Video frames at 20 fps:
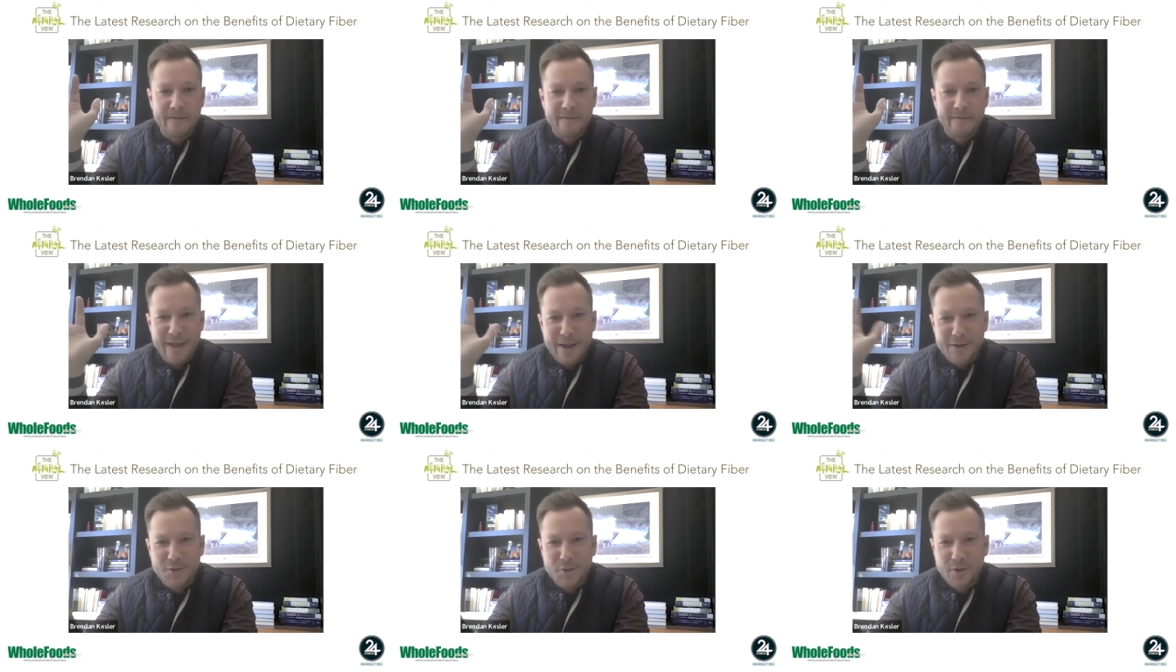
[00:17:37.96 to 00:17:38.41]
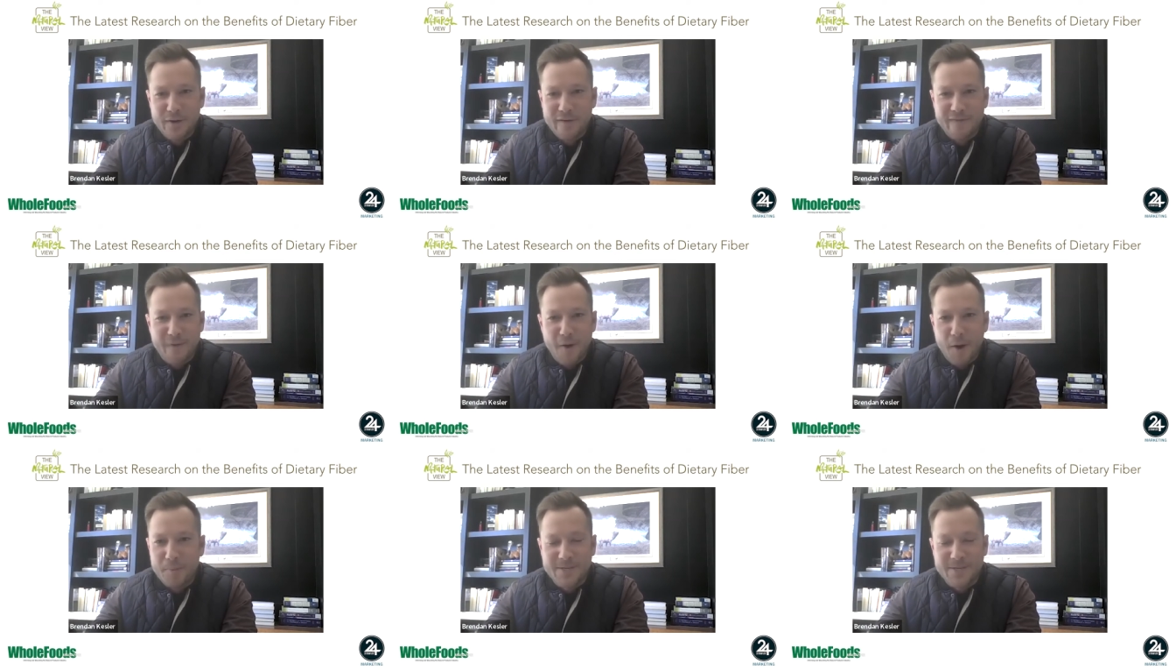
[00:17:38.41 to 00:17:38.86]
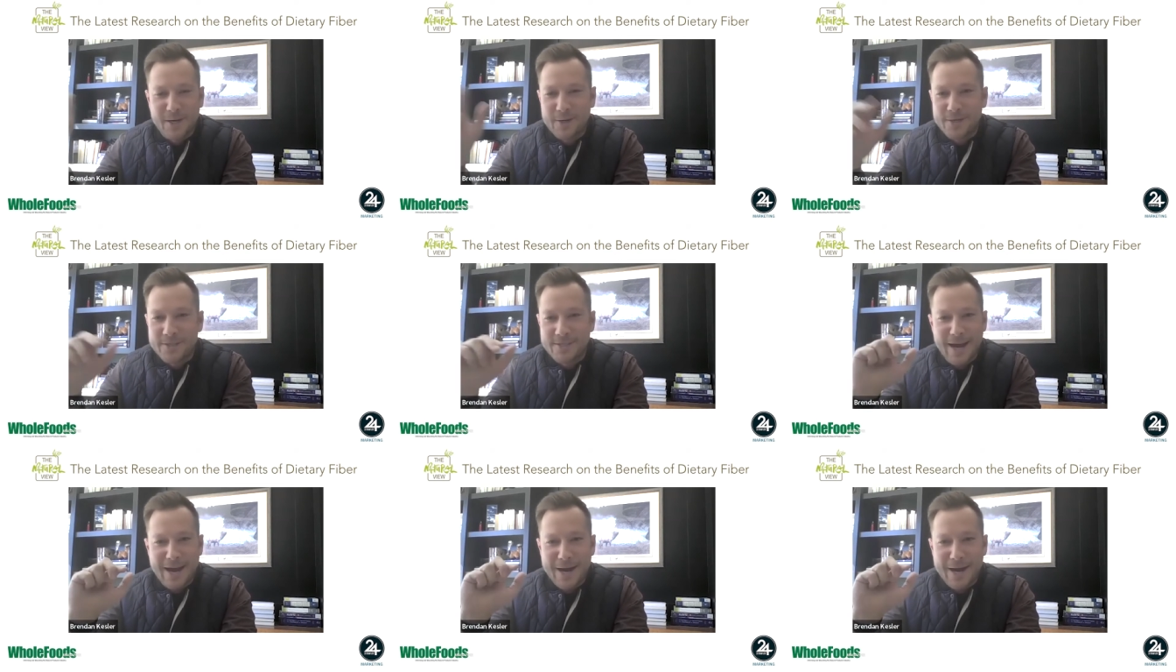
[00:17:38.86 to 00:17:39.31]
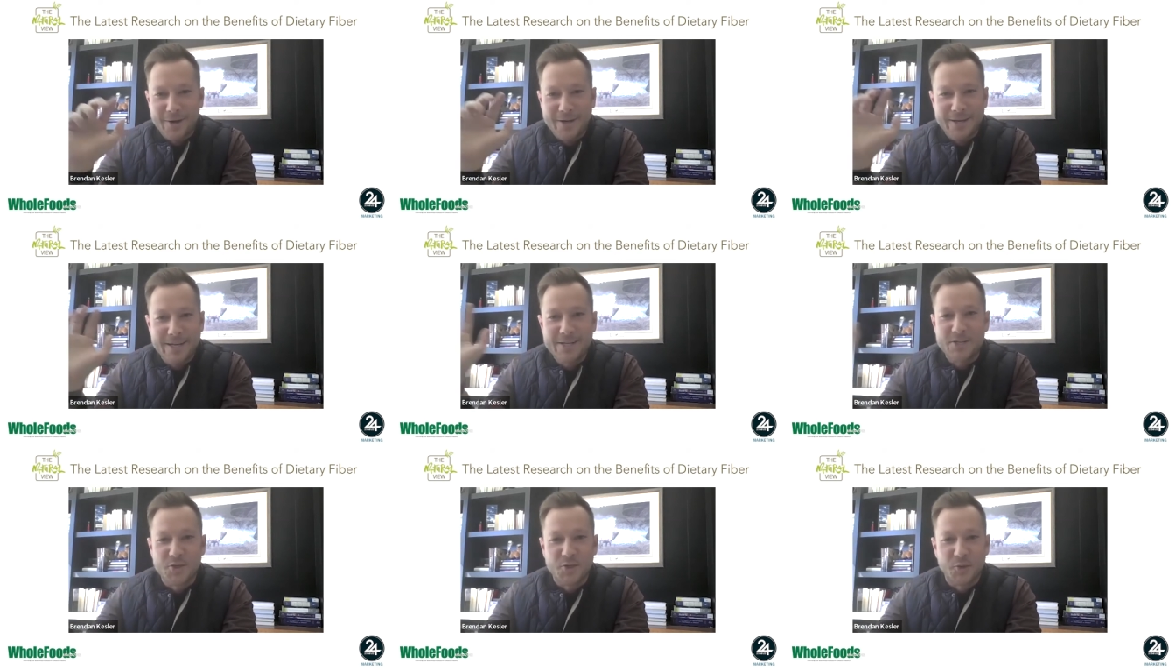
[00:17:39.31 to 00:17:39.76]
Drunen Farms, our entire
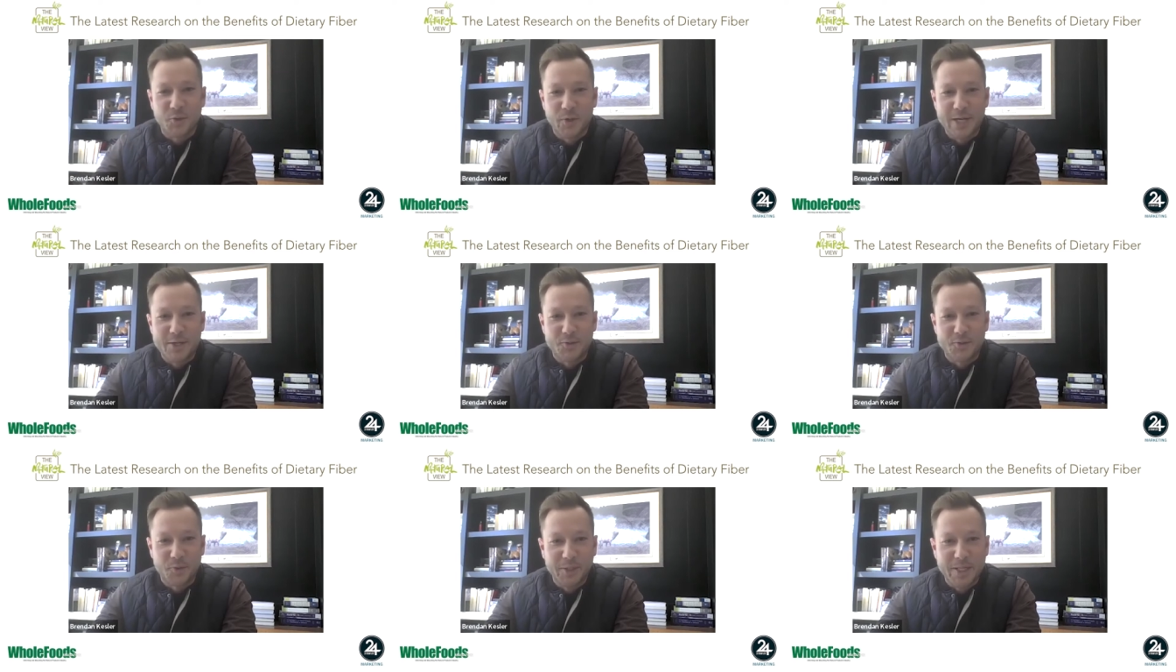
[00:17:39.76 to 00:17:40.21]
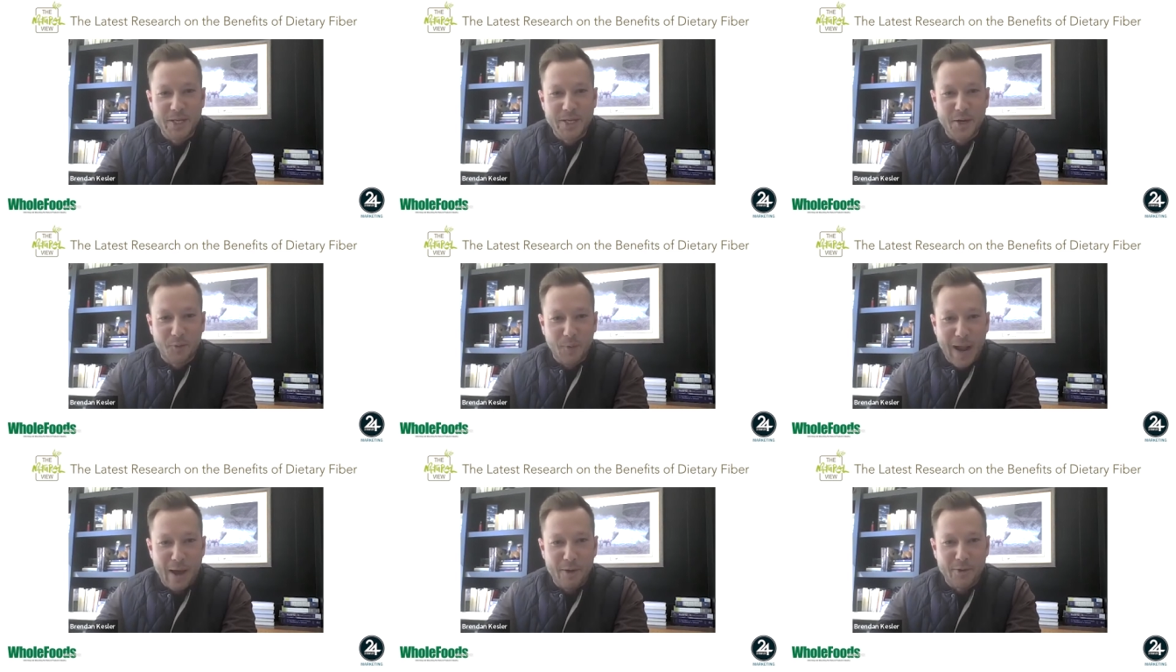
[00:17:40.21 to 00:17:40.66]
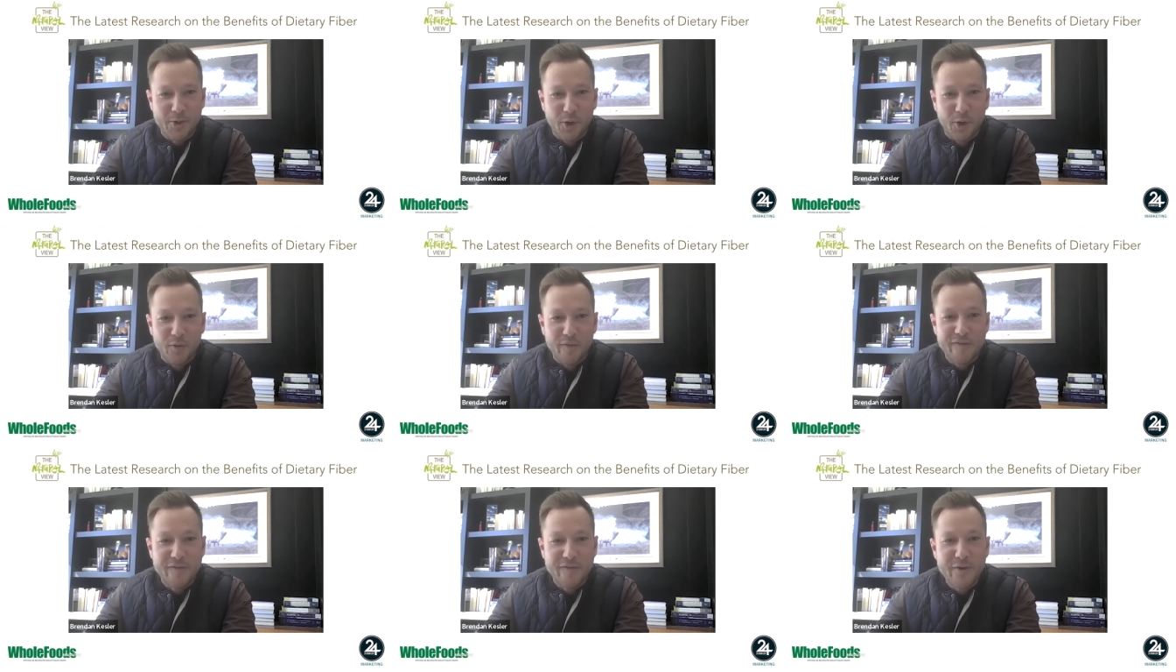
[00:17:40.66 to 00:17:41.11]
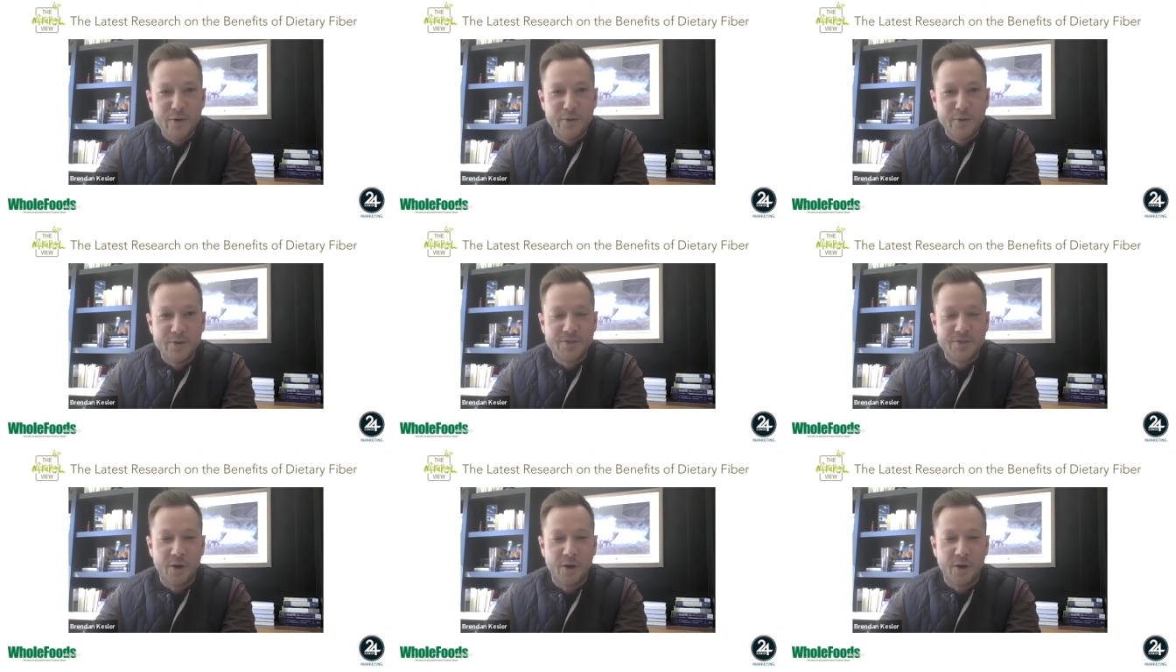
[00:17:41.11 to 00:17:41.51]
history is really around whole foods.